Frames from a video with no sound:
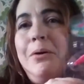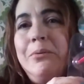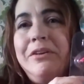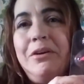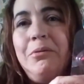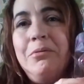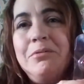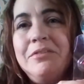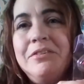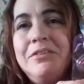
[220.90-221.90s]
my window
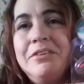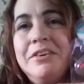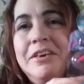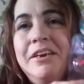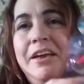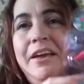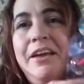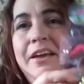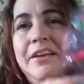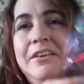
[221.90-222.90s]

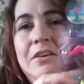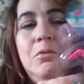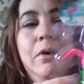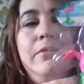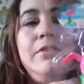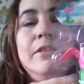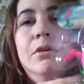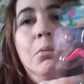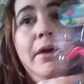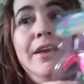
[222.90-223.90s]
and wave his
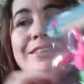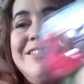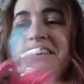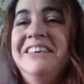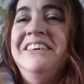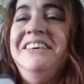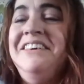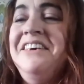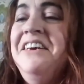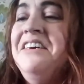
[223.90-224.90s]
little wings.
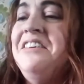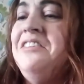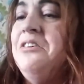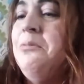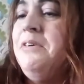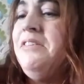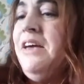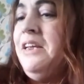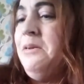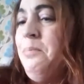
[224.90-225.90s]
So I'm
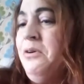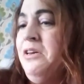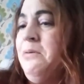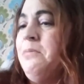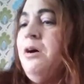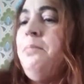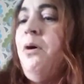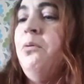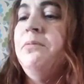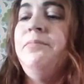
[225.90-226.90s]
excited to put him
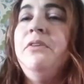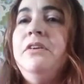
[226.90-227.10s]
up. Oh,